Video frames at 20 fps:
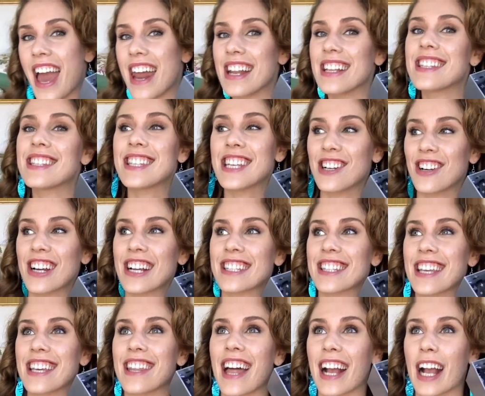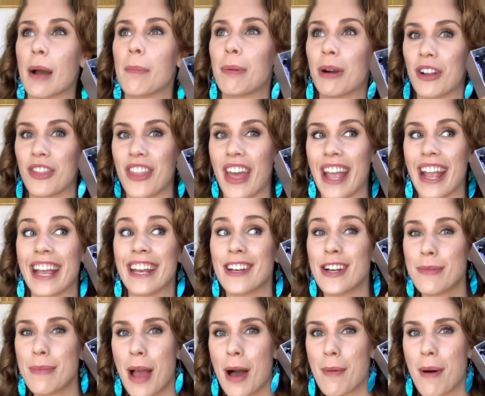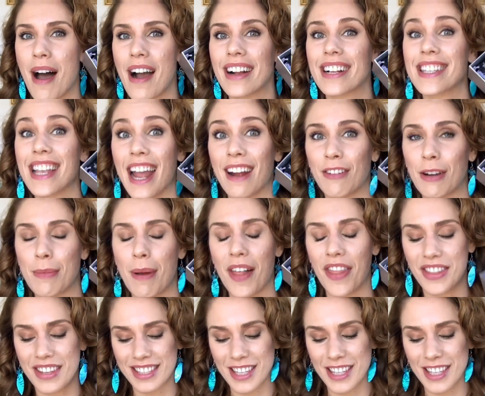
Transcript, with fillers: and it's seriously like a birthday in your mailbox every month.